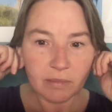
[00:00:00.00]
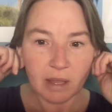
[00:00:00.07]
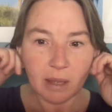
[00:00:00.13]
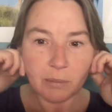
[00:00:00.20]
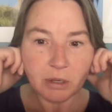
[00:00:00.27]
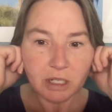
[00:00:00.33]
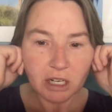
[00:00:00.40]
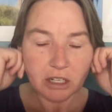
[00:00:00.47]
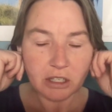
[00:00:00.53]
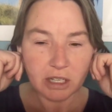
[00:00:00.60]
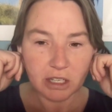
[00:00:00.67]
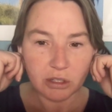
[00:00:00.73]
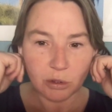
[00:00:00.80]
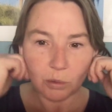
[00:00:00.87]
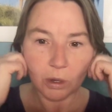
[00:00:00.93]
and particularly
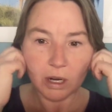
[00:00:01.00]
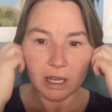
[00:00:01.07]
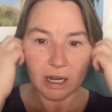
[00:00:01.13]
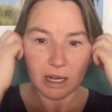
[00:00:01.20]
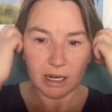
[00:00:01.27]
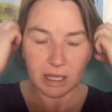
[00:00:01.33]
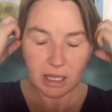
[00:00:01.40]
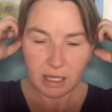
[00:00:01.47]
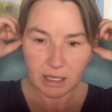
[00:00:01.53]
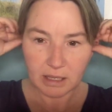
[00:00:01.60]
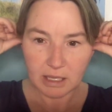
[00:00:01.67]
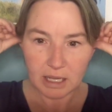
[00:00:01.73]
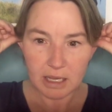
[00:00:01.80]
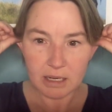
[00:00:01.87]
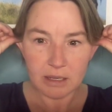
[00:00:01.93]
as you're working on
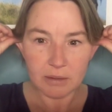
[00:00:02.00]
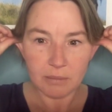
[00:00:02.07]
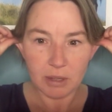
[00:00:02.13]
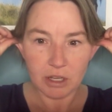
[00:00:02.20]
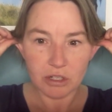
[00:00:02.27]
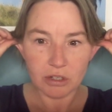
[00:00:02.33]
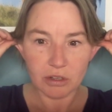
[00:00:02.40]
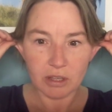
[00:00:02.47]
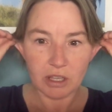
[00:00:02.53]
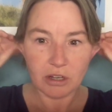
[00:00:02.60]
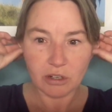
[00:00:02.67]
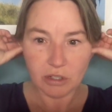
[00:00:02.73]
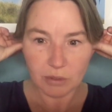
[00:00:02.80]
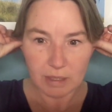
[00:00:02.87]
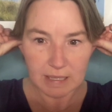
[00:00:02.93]
healing, make sure that
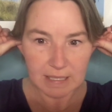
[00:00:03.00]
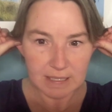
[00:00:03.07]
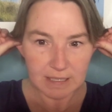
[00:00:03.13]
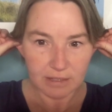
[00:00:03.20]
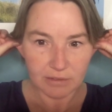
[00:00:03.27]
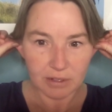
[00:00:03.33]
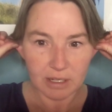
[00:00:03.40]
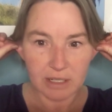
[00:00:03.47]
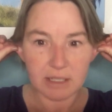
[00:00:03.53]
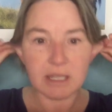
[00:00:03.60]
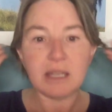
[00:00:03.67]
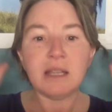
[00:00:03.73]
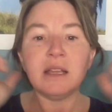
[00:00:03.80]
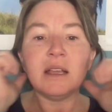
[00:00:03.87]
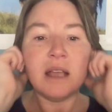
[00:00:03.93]
you're doing these different
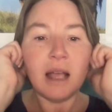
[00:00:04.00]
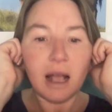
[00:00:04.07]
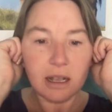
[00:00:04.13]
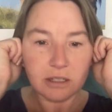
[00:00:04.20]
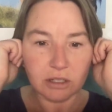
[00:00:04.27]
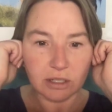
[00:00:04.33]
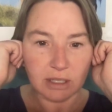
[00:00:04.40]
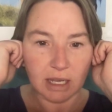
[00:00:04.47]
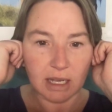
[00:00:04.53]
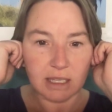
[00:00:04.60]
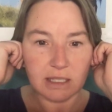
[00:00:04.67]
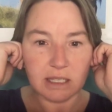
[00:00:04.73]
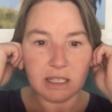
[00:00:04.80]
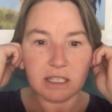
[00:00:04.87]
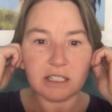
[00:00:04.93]

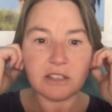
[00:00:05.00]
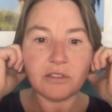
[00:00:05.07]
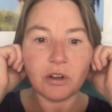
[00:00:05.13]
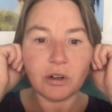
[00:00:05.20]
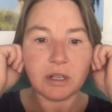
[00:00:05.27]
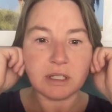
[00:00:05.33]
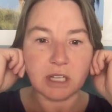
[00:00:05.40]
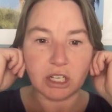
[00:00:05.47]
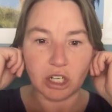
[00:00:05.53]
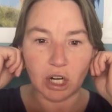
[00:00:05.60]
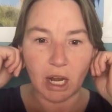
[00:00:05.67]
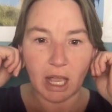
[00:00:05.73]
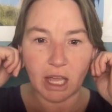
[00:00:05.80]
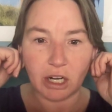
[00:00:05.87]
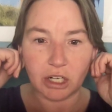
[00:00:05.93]
exercises, focus on your
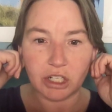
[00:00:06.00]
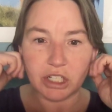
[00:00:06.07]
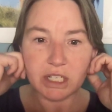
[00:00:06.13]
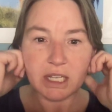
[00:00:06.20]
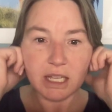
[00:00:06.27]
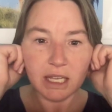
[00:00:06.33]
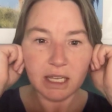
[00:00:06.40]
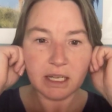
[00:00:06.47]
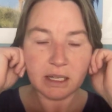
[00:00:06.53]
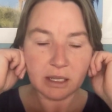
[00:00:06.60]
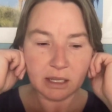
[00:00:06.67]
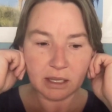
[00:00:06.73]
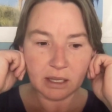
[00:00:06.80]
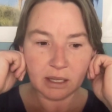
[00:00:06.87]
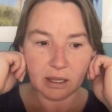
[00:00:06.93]
energy
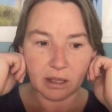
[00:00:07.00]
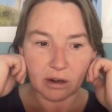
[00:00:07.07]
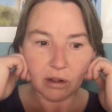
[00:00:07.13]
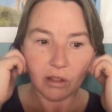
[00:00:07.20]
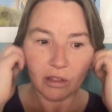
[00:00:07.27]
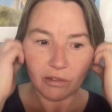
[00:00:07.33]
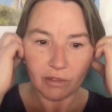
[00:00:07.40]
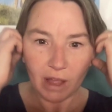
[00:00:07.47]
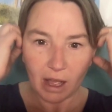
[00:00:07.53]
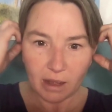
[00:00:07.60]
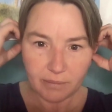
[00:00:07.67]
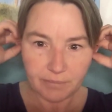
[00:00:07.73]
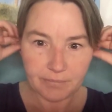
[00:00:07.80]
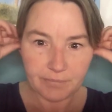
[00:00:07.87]
and all of that.